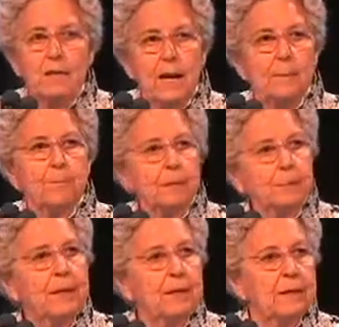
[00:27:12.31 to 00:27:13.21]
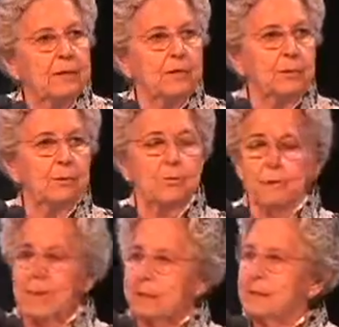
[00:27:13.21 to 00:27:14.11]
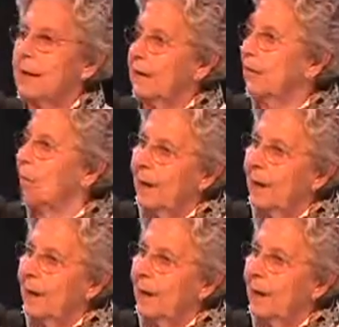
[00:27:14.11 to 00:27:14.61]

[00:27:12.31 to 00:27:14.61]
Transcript: extend credit for any,